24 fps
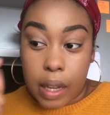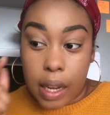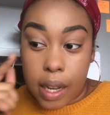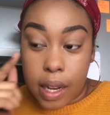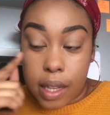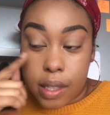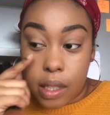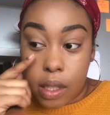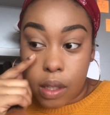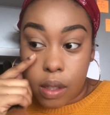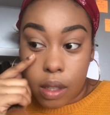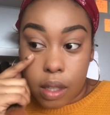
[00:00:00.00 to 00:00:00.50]
It
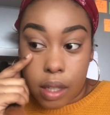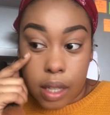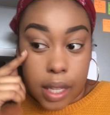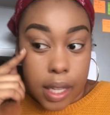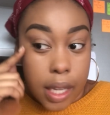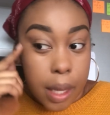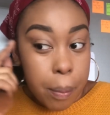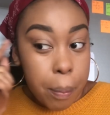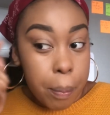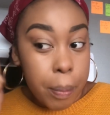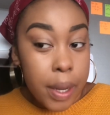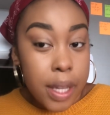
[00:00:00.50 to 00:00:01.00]
doesn't look
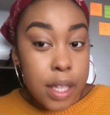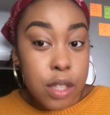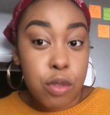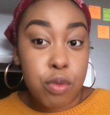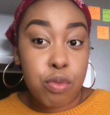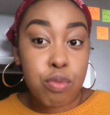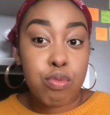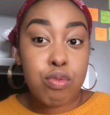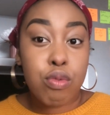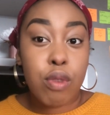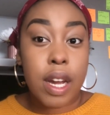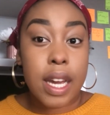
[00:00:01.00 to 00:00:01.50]
like, it blends
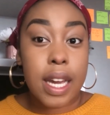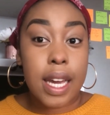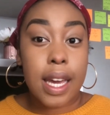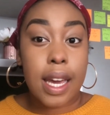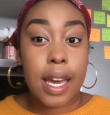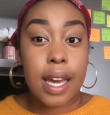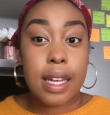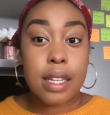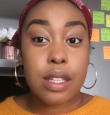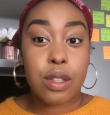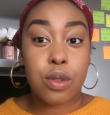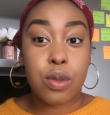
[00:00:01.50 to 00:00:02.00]
right
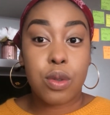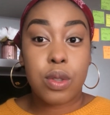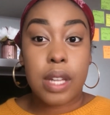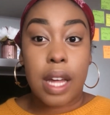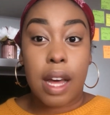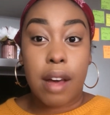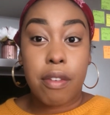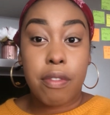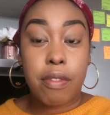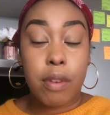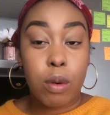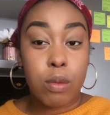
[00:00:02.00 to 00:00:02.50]
into
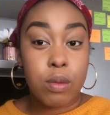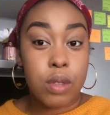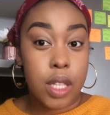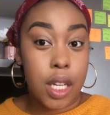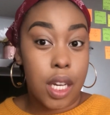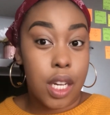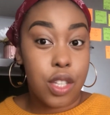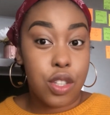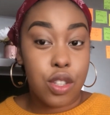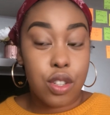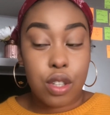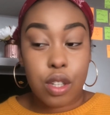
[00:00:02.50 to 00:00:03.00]
that
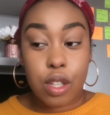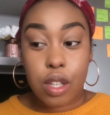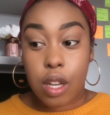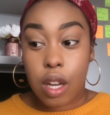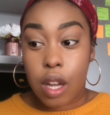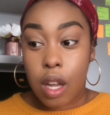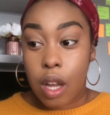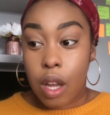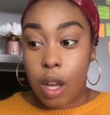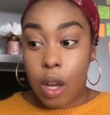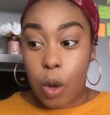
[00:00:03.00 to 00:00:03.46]
foundation,